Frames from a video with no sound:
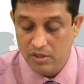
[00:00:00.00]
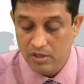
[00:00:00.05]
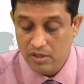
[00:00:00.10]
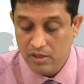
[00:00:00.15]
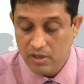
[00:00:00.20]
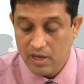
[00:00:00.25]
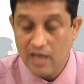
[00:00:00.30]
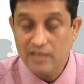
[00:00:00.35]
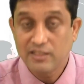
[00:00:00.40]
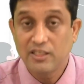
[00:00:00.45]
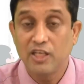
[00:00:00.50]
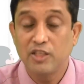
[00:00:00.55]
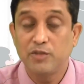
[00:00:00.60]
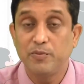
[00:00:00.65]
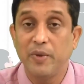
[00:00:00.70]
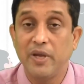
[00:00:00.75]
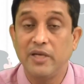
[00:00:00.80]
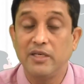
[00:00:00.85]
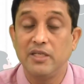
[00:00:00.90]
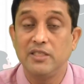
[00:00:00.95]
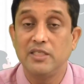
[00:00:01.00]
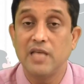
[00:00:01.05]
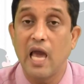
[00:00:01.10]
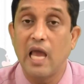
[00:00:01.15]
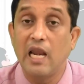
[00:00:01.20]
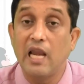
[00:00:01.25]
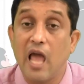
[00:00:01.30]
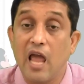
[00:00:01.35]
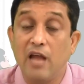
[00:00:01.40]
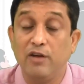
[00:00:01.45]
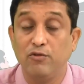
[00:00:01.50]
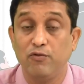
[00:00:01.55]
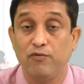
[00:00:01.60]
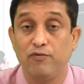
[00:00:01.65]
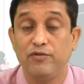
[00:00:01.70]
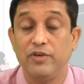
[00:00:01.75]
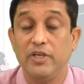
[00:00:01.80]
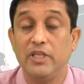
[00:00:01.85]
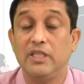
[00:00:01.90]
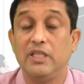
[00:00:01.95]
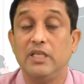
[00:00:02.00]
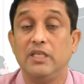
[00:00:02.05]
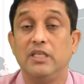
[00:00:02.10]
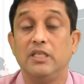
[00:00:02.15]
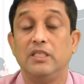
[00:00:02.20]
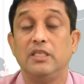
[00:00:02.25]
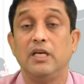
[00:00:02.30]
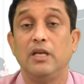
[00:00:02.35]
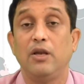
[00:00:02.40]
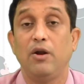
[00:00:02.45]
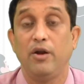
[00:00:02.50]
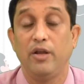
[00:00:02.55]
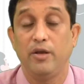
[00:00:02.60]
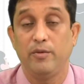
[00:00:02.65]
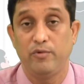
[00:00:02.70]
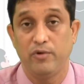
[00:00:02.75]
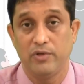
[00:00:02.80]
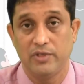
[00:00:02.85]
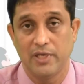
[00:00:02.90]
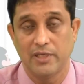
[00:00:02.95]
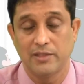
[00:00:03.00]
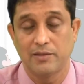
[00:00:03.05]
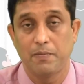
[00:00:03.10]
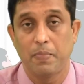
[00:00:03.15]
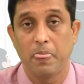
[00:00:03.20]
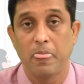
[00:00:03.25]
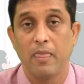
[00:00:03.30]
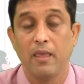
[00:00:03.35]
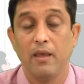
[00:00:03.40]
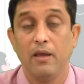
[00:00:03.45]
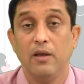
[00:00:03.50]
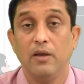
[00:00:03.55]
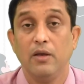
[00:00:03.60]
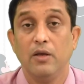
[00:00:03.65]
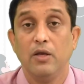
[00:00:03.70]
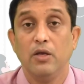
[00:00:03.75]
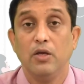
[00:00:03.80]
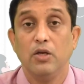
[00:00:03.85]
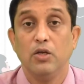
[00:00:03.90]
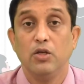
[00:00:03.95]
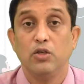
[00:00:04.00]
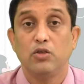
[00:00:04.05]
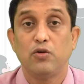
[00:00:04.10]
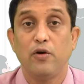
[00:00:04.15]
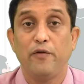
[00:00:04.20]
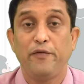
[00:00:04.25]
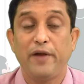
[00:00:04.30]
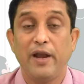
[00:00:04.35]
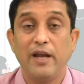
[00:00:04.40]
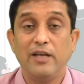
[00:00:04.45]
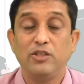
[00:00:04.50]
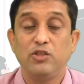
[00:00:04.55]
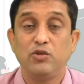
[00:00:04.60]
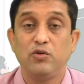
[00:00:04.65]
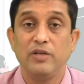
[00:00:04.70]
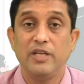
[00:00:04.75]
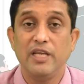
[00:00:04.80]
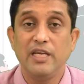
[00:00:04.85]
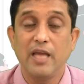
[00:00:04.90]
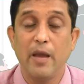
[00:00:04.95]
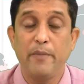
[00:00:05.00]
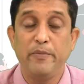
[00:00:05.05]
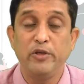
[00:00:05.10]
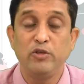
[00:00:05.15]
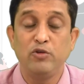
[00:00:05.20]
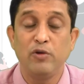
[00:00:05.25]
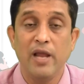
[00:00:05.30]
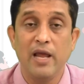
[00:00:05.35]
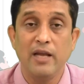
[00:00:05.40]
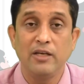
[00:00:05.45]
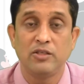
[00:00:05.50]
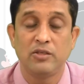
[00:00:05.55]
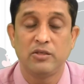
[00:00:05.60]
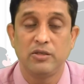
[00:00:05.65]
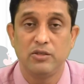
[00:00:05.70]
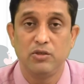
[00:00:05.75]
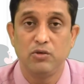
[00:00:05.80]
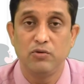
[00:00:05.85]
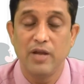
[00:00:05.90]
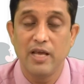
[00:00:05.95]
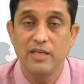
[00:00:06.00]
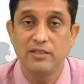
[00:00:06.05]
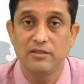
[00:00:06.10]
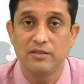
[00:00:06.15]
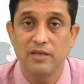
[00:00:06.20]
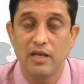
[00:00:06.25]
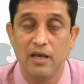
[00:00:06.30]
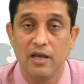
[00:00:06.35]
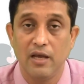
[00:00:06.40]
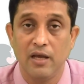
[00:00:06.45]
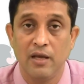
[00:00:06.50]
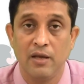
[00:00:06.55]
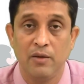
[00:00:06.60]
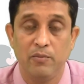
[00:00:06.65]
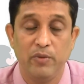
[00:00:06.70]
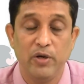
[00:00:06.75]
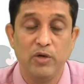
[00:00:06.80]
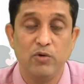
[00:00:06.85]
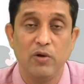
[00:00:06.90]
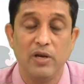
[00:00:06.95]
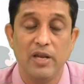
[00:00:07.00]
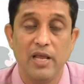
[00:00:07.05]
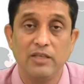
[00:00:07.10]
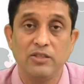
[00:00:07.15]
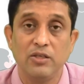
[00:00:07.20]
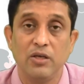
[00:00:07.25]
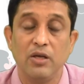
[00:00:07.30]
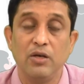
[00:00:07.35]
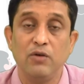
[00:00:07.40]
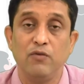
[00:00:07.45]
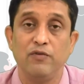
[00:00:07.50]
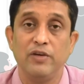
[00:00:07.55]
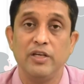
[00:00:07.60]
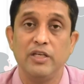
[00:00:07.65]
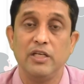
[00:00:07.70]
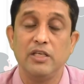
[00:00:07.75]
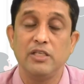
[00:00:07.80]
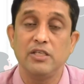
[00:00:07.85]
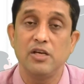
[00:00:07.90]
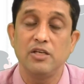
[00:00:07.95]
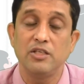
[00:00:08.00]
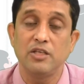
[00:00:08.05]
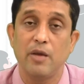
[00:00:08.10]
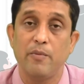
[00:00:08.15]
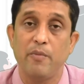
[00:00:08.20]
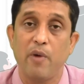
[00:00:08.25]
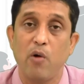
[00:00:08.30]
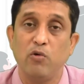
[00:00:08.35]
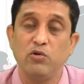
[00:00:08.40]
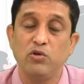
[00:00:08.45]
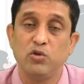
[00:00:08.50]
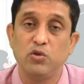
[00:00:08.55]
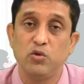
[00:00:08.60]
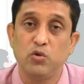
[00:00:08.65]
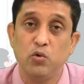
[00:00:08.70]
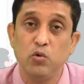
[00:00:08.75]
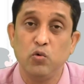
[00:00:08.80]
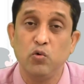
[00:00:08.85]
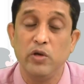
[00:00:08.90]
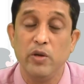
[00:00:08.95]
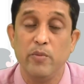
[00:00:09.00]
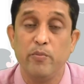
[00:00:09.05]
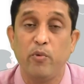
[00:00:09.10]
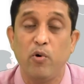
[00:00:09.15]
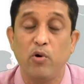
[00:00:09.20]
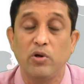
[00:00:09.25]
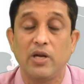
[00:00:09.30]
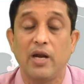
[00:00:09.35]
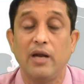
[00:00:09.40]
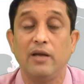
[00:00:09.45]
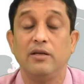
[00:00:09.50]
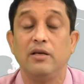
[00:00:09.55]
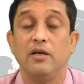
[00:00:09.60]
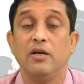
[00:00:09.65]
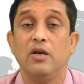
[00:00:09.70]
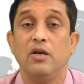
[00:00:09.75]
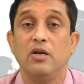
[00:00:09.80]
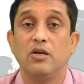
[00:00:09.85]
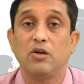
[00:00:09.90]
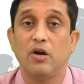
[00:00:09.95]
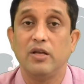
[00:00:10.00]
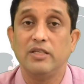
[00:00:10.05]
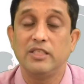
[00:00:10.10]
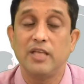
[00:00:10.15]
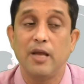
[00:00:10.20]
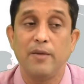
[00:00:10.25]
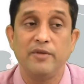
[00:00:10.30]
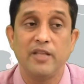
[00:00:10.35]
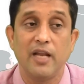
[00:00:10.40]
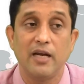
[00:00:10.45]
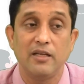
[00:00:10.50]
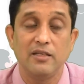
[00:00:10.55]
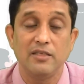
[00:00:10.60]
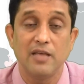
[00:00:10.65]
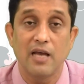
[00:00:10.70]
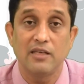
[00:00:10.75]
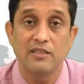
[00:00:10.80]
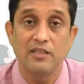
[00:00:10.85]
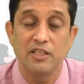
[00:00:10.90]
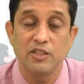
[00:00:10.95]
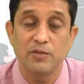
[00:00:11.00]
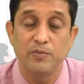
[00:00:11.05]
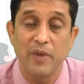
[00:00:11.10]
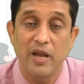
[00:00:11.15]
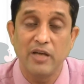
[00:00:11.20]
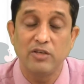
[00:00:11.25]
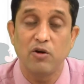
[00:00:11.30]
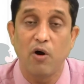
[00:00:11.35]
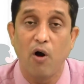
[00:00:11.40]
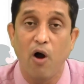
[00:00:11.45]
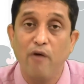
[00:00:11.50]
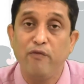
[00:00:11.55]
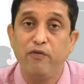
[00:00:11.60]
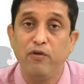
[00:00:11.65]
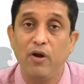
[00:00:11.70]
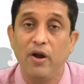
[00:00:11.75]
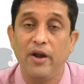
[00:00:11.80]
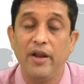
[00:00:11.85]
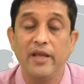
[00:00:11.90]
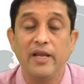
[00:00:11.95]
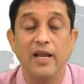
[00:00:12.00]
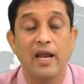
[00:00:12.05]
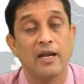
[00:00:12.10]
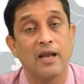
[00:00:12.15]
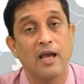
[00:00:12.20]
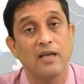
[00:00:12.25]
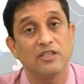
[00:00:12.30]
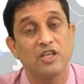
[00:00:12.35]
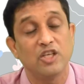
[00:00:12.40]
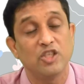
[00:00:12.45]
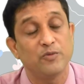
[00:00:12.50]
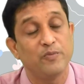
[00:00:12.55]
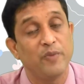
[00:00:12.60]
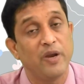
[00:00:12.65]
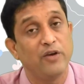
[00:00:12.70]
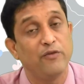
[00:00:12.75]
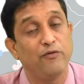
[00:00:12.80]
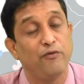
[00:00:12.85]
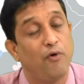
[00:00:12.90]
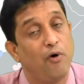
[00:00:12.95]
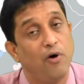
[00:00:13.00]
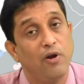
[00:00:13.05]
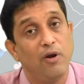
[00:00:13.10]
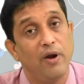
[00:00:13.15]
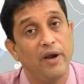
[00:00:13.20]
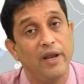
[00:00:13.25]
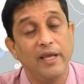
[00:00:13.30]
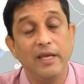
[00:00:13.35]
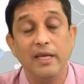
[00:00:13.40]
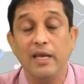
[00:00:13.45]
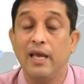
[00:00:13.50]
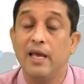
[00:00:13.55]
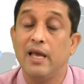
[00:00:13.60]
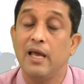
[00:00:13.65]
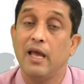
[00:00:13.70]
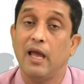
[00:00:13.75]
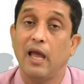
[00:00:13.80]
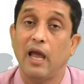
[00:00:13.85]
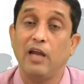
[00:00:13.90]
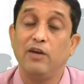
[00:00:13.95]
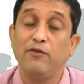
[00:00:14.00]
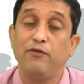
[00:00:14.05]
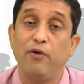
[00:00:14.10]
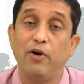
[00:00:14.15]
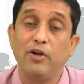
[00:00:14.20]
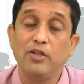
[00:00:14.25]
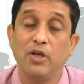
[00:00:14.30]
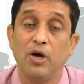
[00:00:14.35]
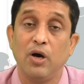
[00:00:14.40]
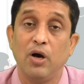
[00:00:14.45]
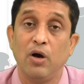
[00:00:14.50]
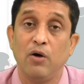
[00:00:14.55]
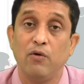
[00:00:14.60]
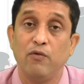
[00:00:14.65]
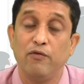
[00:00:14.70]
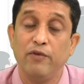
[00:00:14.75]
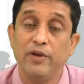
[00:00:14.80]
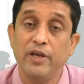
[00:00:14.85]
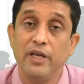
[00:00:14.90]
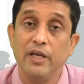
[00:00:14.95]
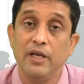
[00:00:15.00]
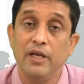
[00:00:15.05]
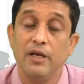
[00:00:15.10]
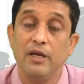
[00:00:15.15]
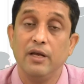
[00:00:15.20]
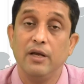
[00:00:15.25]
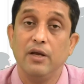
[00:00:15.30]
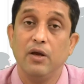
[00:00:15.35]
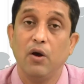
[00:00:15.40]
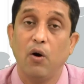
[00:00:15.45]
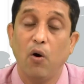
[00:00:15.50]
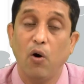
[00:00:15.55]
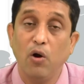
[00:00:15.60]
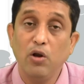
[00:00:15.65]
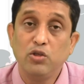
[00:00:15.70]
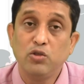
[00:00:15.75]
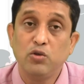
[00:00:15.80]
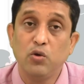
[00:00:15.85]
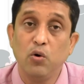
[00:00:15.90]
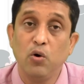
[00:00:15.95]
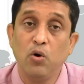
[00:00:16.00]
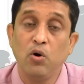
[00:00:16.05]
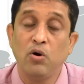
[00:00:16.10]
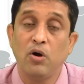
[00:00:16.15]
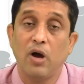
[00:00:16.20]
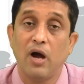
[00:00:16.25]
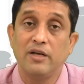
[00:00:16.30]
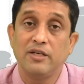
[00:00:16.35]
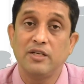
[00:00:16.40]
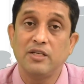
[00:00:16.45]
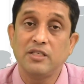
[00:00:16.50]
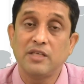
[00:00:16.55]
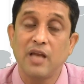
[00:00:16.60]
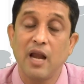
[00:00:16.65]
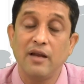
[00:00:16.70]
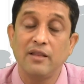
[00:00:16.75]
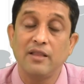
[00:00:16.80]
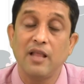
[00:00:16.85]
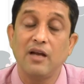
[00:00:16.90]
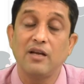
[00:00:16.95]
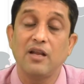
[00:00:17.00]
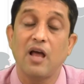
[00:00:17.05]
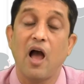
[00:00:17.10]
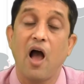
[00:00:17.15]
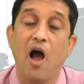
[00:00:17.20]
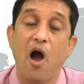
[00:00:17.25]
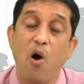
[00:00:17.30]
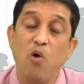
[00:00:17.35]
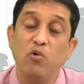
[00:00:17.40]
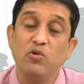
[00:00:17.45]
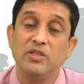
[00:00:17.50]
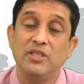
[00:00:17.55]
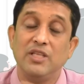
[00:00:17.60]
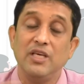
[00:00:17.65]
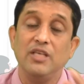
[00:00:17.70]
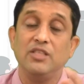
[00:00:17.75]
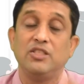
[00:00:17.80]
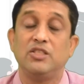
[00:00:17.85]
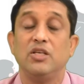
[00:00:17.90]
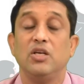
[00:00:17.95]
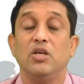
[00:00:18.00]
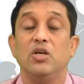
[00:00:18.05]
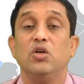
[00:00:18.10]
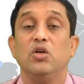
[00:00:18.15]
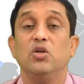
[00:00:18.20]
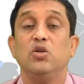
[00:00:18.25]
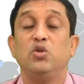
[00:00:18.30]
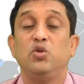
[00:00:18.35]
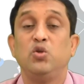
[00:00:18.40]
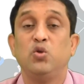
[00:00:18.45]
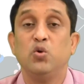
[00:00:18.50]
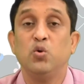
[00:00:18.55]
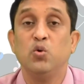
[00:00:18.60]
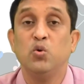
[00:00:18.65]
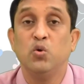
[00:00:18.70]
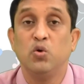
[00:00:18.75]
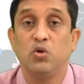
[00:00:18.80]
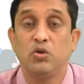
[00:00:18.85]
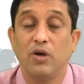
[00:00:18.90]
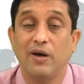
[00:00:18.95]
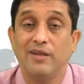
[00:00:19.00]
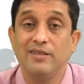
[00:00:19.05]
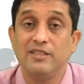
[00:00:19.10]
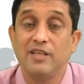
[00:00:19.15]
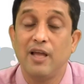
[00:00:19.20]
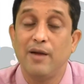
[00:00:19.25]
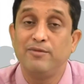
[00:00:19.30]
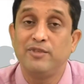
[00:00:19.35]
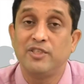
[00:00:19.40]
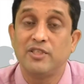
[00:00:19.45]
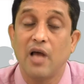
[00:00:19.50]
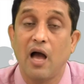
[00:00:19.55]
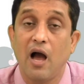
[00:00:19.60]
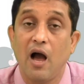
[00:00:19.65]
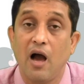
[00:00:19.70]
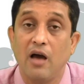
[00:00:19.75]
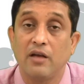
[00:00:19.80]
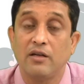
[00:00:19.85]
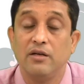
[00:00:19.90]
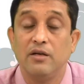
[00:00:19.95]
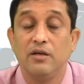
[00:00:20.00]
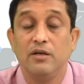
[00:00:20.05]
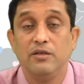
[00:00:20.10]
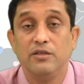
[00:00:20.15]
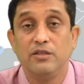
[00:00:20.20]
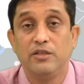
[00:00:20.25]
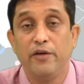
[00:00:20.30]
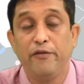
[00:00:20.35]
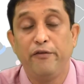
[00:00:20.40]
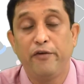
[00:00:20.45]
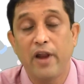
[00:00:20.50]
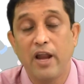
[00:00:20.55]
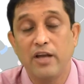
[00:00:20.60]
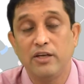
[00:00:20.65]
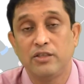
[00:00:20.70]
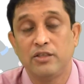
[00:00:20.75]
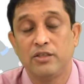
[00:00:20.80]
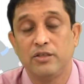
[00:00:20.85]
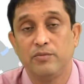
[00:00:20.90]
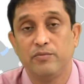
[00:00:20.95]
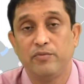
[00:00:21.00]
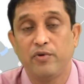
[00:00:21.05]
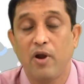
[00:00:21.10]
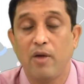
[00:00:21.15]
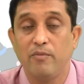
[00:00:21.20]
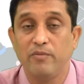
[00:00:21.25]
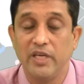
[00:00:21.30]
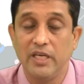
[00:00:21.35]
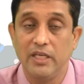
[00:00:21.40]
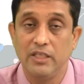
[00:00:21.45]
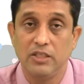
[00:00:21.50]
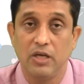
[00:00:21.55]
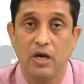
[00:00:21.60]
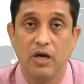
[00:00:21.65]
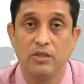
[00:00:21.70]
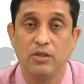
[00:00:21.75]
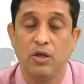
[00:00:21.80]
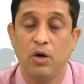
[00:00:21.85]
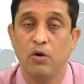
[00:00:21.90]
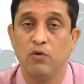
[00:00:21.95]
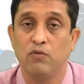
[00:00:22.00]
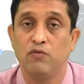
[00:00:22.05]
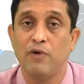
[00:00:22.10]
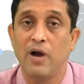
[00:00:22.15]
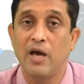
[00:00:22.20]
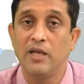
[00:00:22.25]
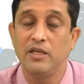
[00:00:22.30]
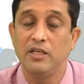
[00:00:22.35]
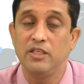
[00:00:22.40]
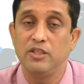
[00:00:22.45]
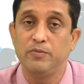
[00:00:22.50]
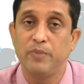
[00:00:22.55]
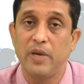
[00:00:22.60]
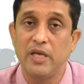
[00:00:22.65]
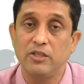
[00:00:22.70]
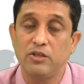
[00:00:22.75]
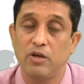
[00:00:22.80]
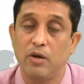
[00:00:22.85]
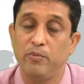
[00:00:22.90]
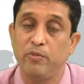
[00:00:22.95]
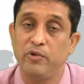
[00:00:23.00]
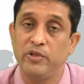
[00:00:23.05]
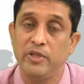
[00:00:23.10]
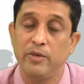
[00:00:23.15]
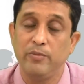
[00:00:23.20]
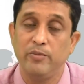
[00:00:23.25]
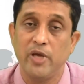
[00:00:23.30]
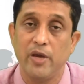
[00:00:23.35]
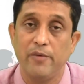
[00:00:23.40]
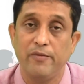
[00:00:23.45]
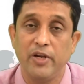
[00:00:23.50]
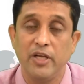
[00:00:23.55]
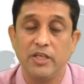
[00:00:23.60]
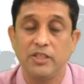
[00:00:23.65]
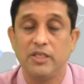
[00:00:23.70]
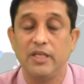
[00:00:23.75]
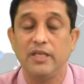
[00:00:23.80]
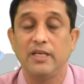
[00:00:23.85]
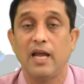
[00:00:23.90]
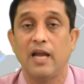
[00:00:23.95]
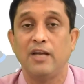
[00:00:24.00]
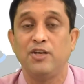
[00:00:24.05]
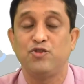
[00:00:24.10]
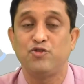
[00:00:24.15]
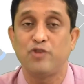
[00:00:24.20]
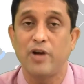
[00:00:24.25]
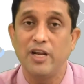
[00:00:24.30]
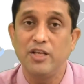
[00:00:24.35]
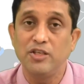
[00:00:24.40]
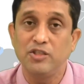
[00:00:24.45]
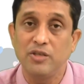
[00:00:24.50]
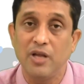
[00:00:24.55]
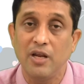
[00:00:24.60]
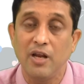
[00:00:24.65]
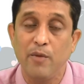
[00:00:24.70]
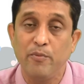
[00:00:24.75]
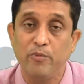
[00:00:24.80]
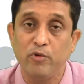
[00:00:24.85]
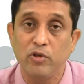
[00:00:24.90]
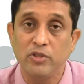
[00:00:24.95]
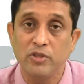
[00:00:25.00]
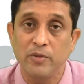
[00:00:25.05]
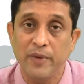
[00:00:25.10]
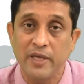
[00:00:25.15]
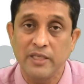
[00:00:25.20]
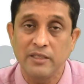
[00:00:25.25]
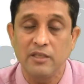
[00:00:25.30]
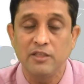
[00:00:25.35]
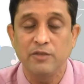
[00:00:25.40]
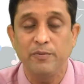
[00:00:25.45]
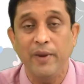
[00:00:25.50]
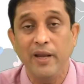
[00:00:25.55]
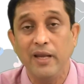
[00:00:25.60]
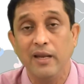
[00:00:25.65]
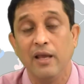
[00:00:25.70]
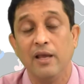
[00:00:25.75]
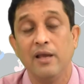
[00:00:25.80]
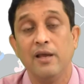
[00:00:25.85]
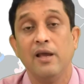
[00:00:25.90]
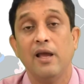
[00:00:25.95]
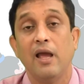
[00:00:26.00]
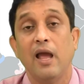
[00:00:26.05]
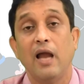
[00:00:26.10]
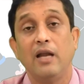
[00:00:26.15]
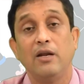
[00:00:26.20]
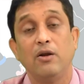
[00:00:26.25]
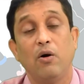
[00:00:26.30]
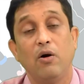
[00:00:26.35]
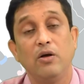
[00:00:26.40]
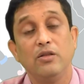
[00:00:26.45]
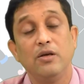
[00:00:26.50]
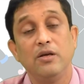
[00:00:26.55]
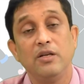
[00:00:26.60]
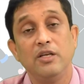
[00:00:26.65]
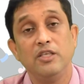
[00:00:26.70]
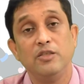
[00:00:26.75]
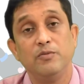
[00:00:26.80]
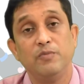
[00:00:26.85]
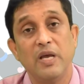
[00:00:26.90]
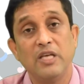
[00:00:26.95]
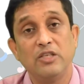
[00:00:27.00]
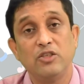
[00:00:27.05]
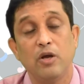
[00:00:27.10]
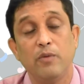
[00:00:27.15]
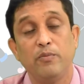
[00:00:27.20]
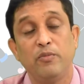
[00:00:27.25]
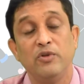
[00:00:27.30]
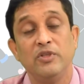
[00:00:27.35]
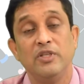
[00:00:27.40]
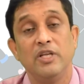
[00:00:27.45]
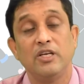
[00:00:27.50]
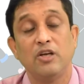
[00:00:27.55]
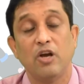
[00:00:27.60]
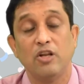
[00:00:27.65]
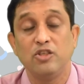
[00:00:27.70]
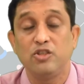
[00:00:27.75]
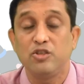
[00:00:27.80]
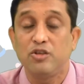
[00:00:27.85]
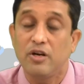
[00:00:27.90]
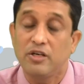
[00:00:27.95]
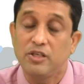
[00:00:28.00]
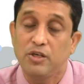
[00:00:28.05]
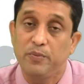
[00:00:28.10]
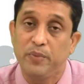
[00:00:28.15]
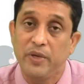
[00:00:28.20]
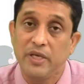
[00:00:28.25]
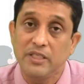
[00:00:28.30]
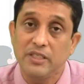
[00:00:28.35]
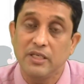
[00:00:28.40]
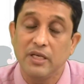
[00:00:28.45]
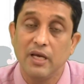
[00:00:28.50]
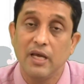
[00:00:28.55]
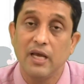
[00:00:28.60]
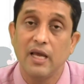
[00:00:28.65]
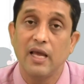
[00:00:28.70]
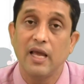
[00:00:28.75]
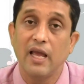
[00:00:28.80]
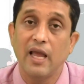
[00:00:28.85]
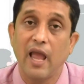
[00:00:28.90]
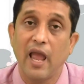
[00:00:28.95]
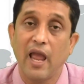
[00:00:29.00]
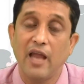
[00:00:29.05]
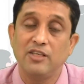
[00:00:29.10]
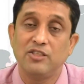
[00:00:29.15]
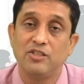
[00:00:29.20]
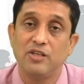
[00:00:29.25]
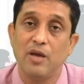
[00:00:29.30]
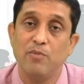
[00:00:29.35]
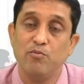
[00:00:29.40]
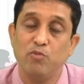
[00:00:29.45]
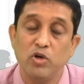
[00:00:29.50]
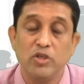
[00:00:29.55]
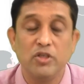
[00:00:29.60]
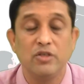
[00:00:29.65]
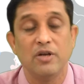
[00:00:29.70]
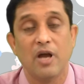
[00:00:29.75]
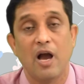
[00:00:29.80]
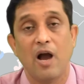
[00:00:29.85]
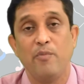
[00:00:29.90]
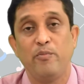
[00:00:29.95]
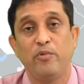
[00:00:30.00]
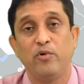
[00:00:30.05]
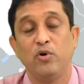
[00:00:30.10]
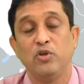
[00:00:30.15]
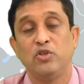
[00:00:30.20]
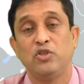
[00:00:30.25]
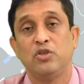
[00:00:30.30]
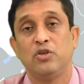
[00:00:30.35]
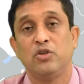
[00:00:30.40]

assessment is aligned with the teaching learning process. So friends, to recapitulate today's video lesson, we discussed about two important concepts, that is assessment of learning and assessment for learning, and further we also understand that how these two concepts are different from each other. One is based upon the behavioristic and traditional approach of assessment, and other is based upon the constructivist and a modern approach